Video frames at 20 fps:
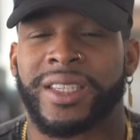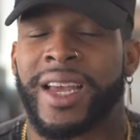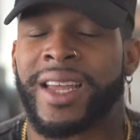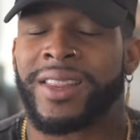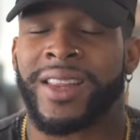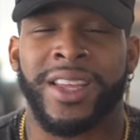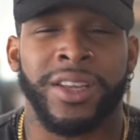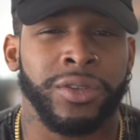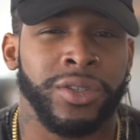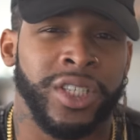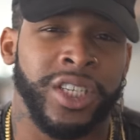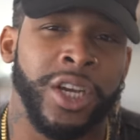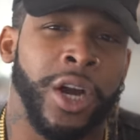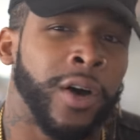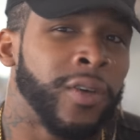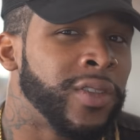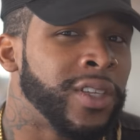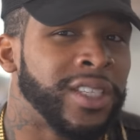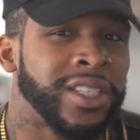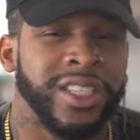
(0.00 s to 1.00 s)
And then you see
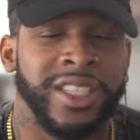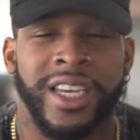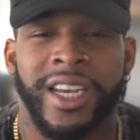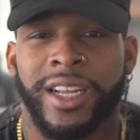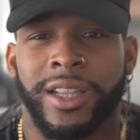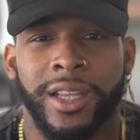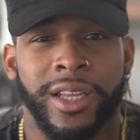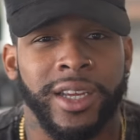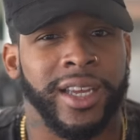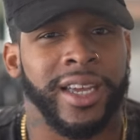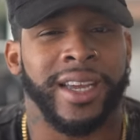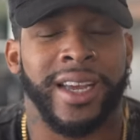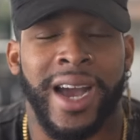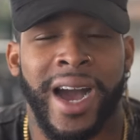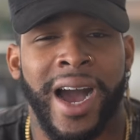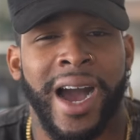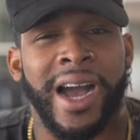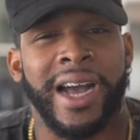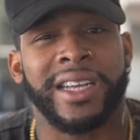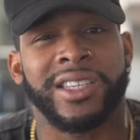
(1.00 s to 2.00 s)
all these sick-looking
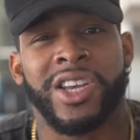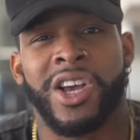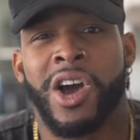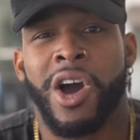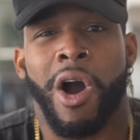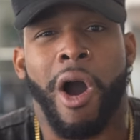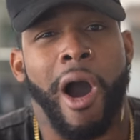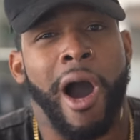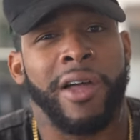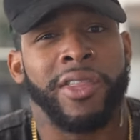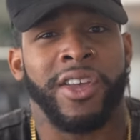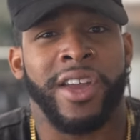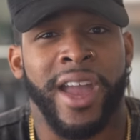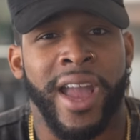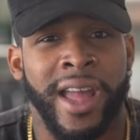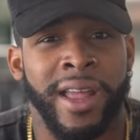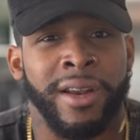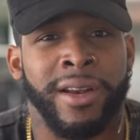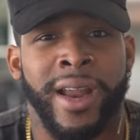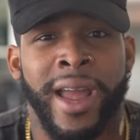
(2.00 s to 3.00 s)
guys on the
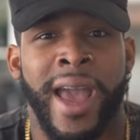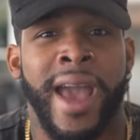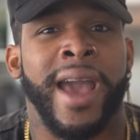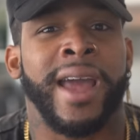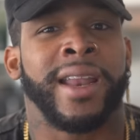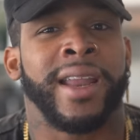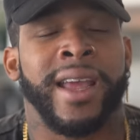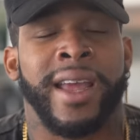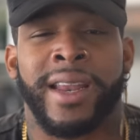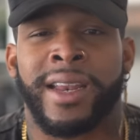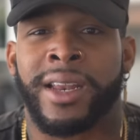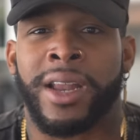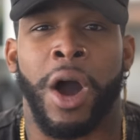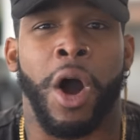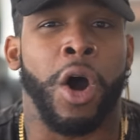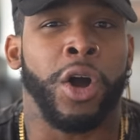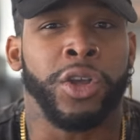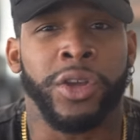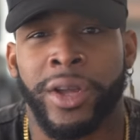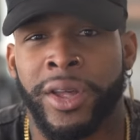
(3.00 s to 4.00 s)
internet, and
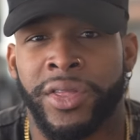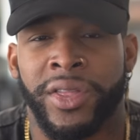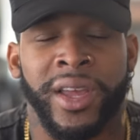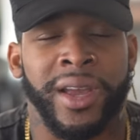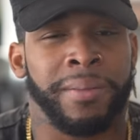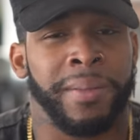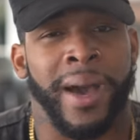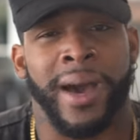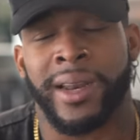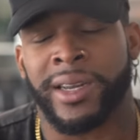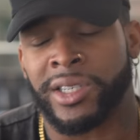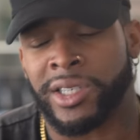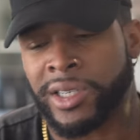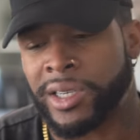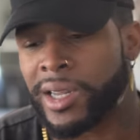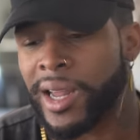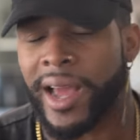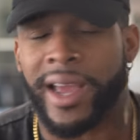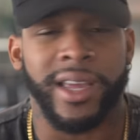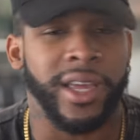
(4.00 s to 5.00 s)
all you can think about is
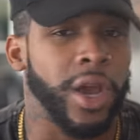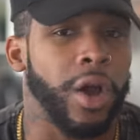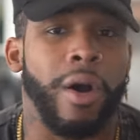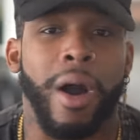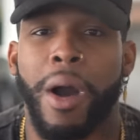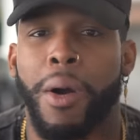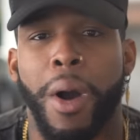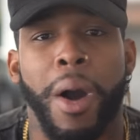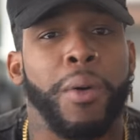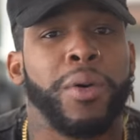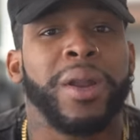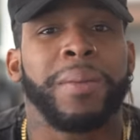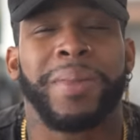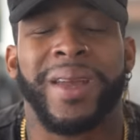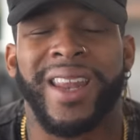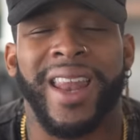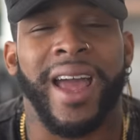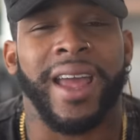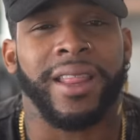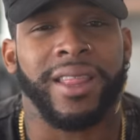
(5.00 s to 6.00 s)
like, yo, I want to
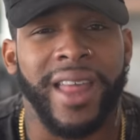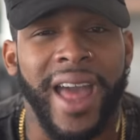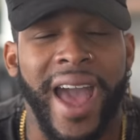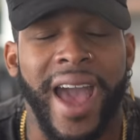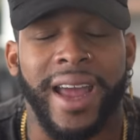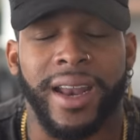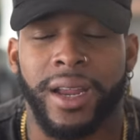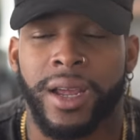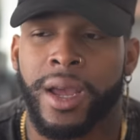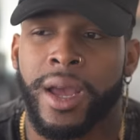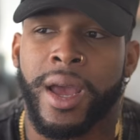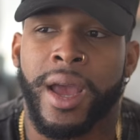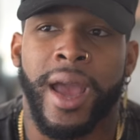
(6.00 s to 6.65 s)
be like that.